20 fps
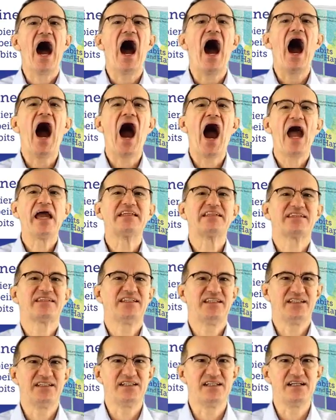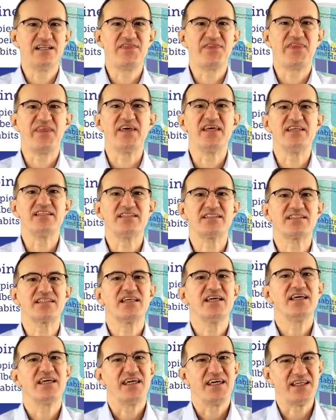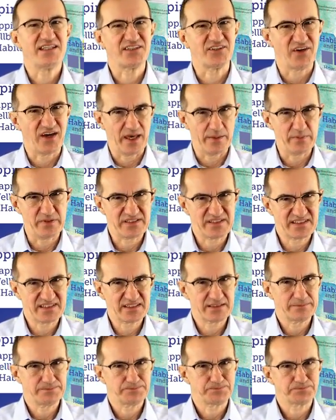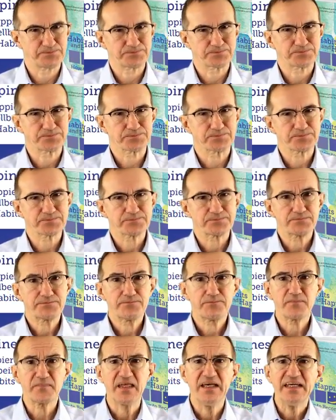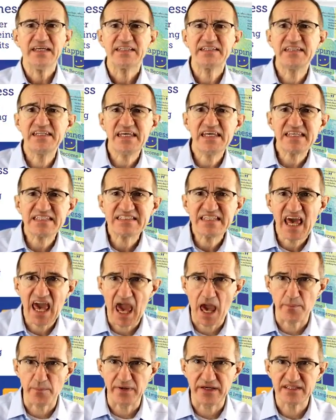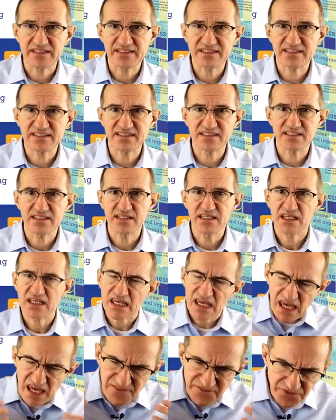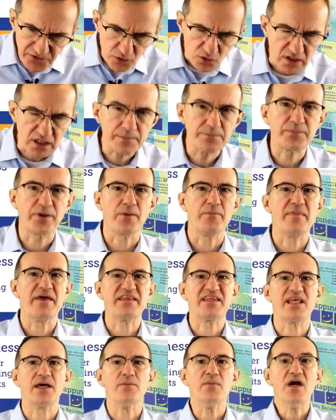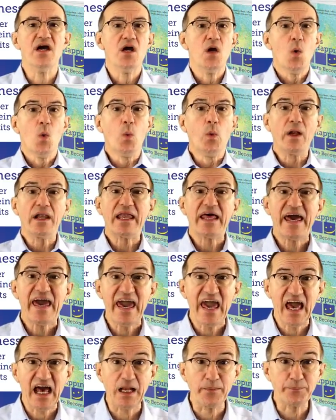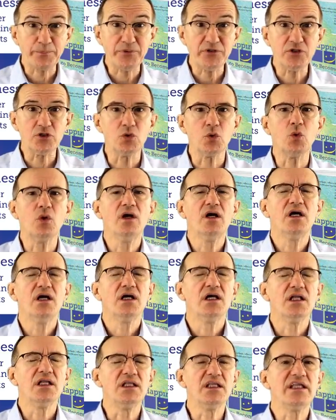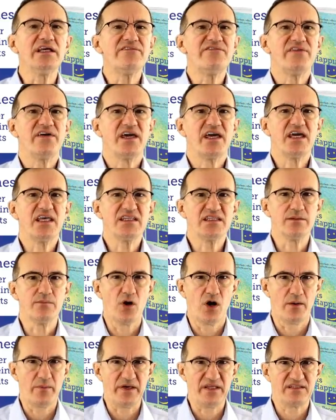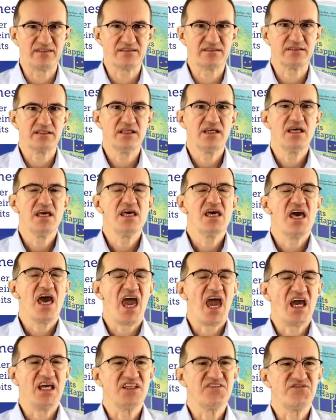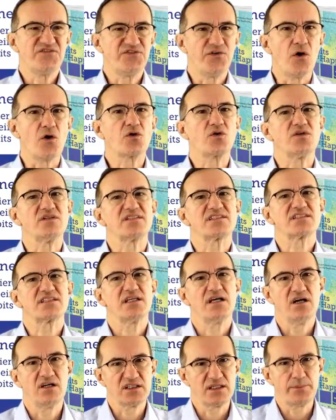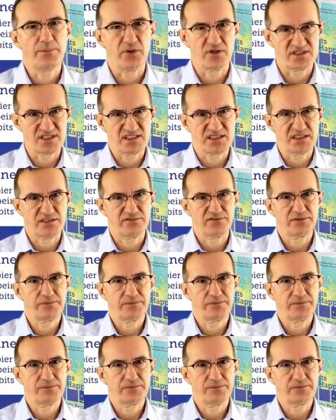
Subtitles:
I turn these into habits. These habits, if you implement them, will help you live in the moment and focus on the positive.